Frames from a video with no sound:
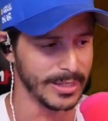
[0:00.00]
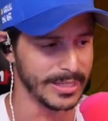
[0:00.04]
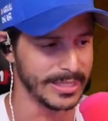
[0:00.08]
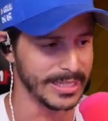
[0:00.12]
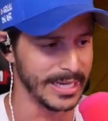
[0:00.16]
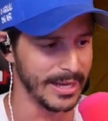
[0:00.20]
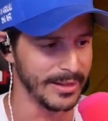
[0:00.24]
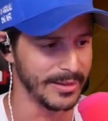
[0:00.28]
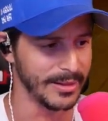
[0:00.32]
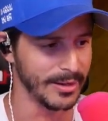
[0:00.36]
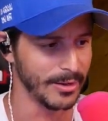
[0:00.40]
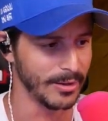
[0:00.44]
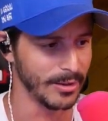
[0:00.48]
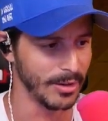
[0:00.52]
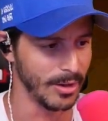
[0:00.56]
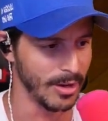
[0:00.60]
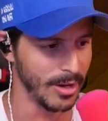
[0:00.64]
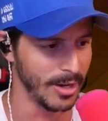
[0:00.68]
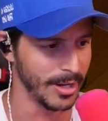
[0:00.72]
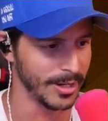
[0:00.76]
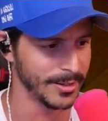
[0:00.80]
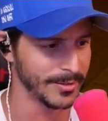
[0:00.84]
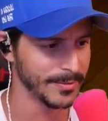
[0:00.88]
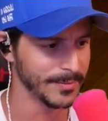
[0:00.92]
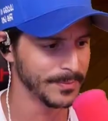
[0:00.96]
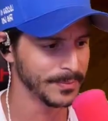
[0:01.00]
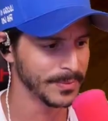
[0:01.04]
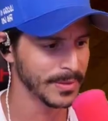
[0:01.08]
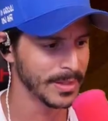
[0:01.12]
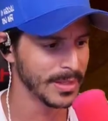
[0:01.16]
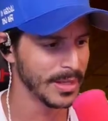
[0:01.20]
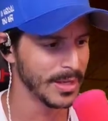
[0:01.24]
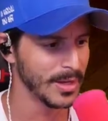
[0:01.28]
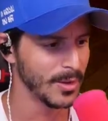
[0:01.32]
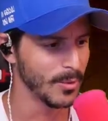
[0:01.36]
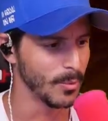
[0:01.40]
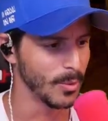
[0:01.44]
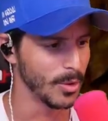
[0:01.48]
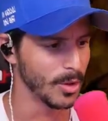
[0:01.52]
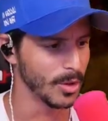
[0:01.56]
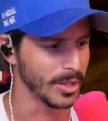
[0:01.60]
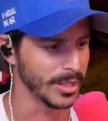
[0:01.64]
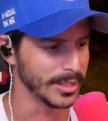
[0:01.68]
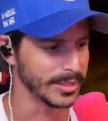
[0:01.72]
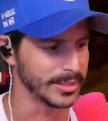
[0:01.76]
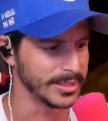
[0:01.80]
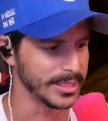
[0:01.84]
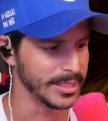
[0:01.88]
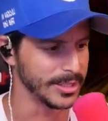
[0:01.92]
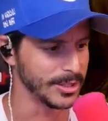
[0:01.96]
now that are on. We'll
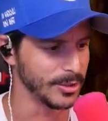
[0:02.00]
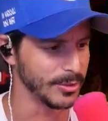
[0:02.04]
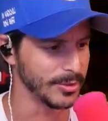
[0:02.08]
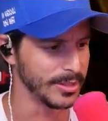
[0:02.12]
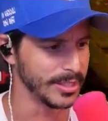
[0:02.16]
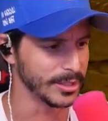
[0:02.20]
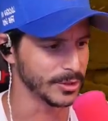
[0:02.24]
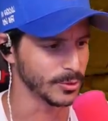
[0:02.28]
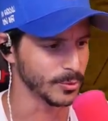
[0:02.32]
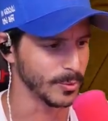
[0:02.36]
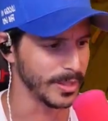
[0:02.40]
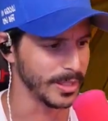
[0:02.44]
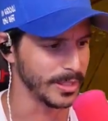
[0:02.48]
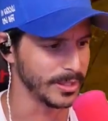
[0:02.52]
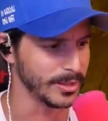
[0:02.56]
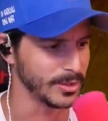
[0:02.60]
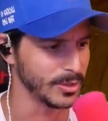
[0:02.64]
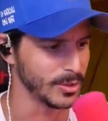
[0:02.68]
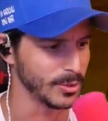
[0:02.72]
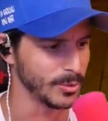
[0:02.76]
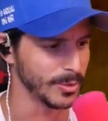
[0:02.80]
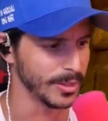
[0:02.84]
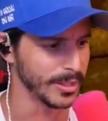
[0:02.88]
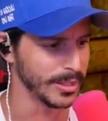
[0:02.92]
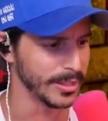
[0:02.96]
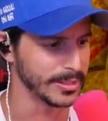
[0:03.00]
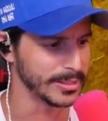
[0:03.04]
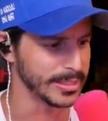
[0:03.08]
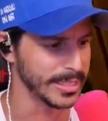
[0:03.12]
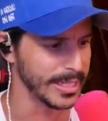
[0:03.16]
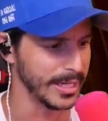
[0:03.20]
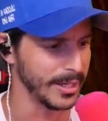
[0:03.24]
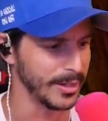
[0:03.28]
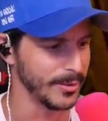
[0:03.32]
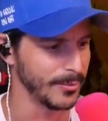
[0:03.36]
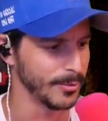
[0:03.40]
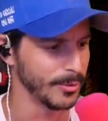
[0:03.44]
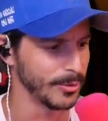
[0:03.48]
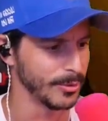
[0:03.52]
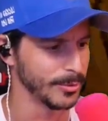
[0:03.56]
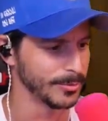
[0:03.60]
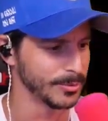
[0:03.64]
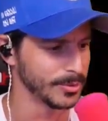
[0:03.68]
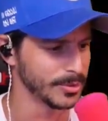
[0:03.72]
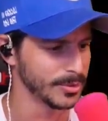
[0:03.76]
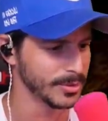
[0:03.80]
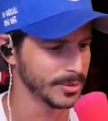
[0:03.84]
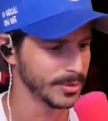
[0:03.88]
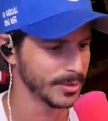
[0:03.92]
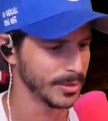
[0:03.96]
continue this way to one of the scary
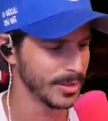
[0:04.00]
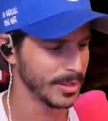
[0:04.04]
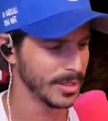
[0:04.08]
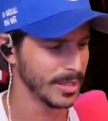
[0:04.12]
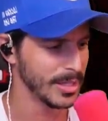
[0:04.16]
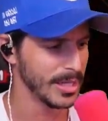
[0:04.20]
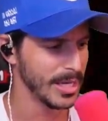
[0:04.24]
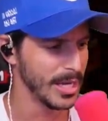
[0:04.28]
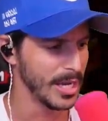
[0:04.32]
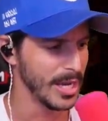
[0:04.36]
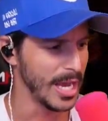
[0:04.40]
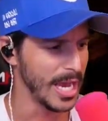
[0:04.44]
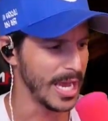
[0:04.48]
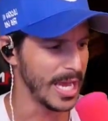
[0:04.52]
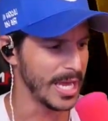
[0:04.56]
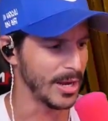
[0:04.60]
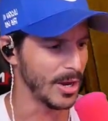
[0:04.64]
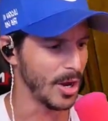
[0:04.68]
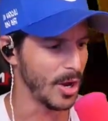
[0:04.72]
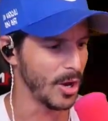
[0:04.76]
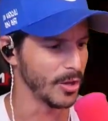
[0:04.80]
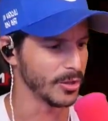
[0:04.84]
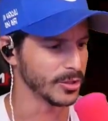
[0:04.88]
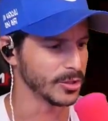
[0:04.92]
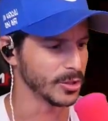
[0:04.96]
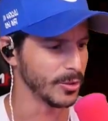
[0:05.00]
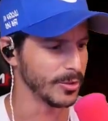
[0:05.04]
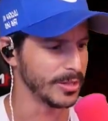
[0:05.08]
rooms. And also